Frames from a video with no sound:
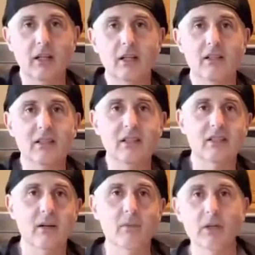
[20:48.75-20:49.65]
and you see
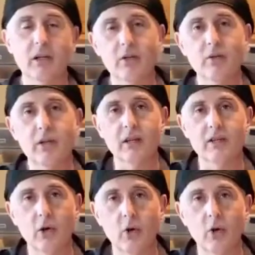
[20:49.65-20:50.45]
someone that you think is